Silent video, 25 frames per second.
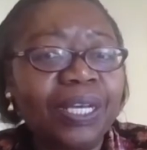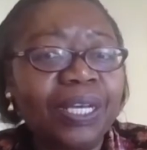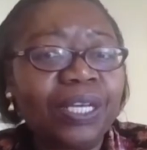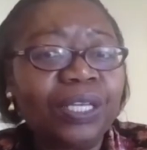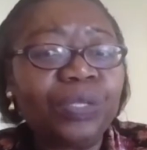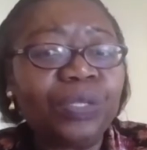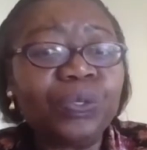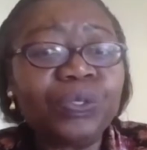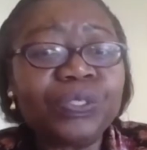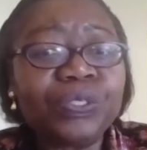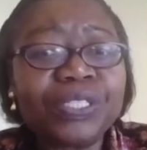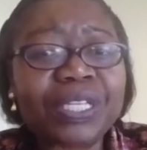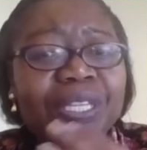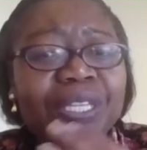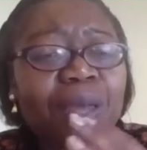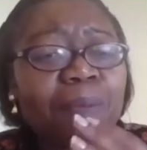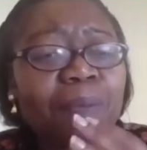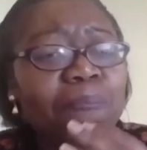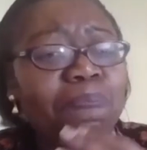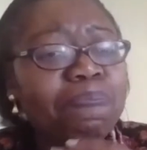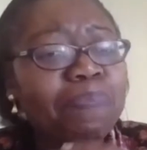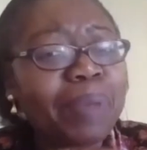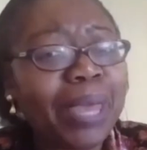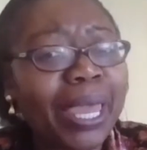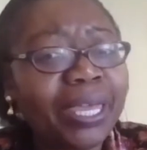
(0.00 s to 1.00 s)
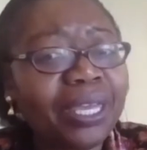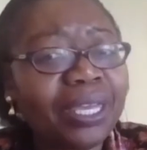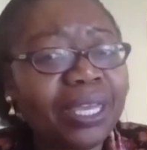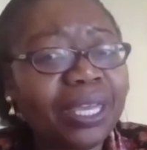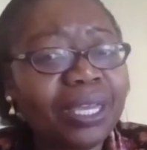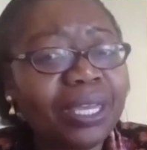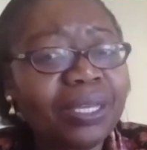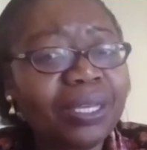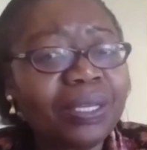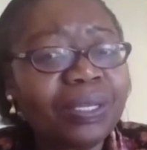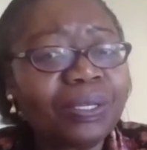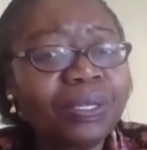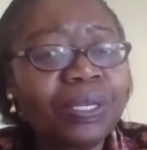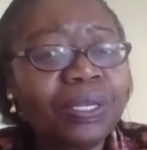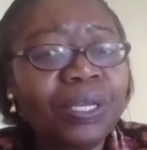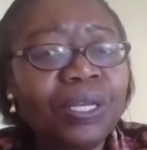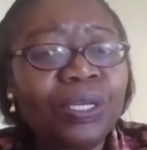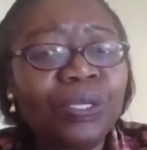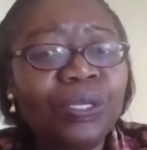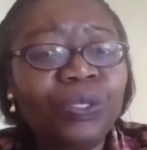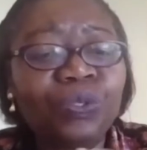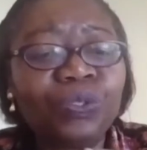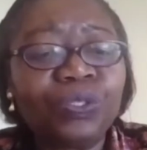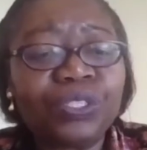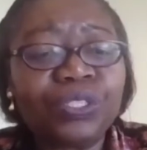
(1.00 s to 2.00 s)
You see them begging,
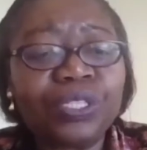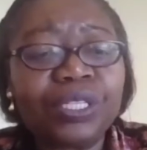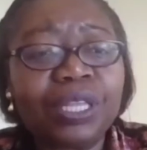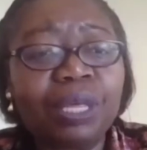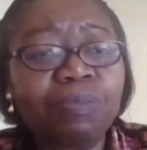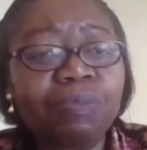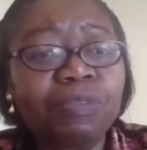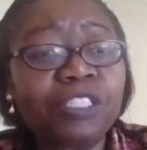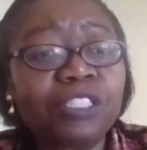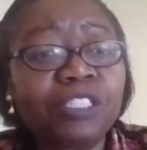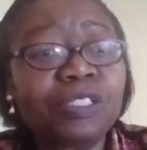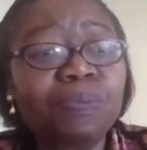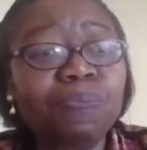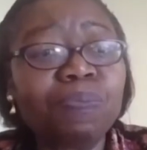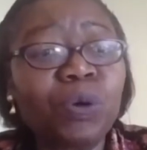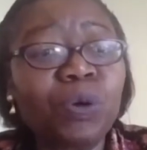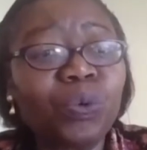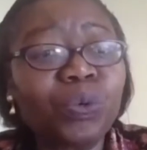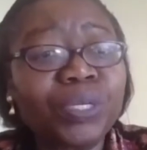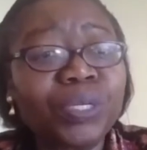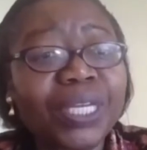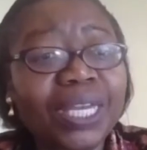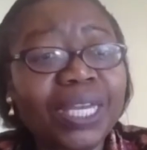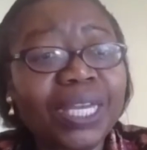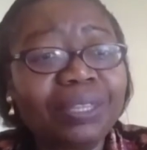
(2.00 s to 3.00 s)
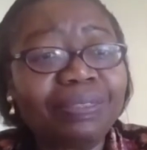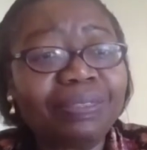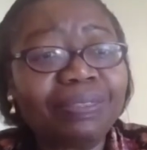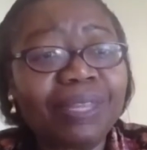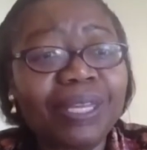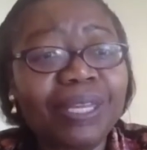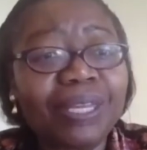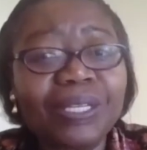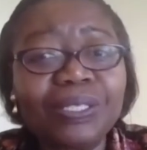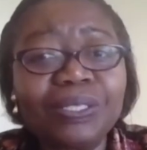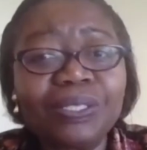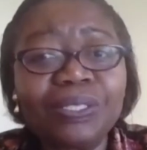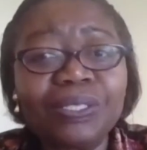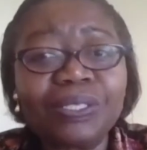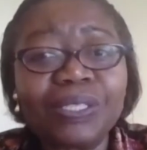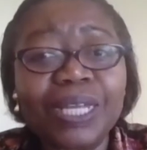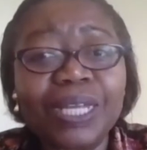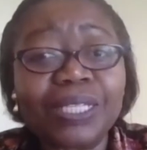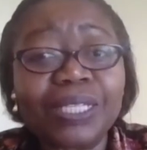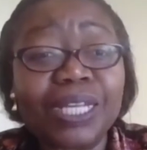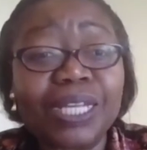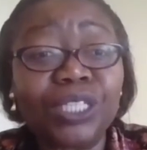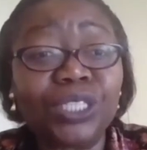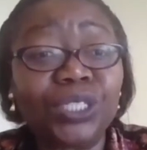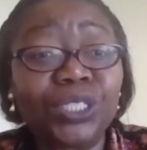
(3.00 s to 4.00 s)
you see them smoking things
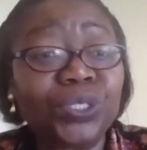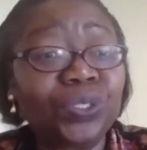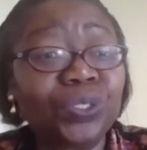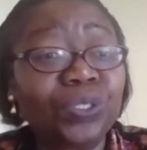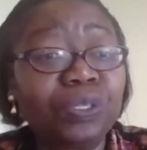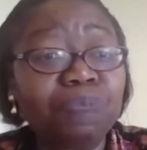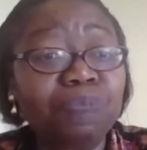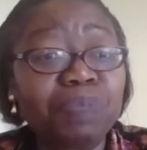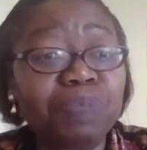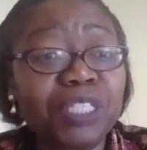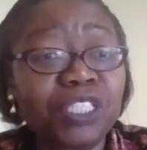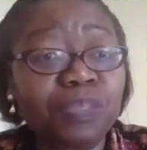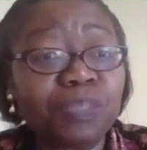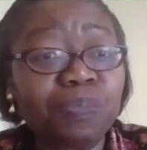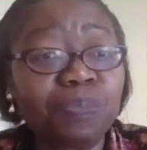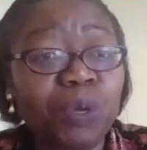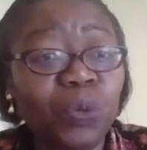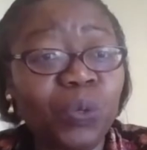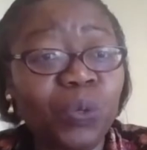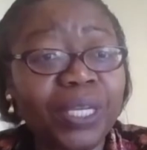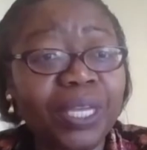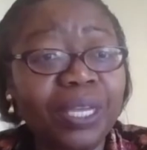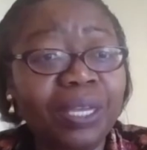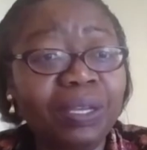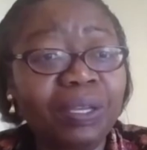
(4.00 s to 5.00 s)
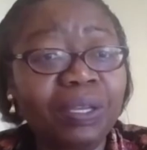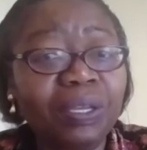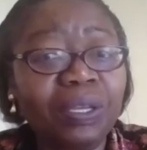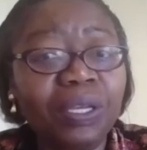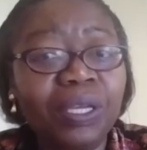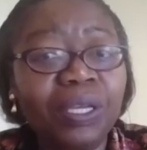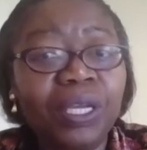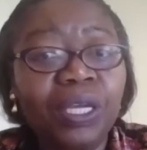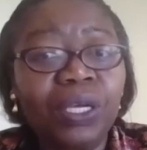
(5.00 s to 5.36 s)
that they shouldn't be smoking.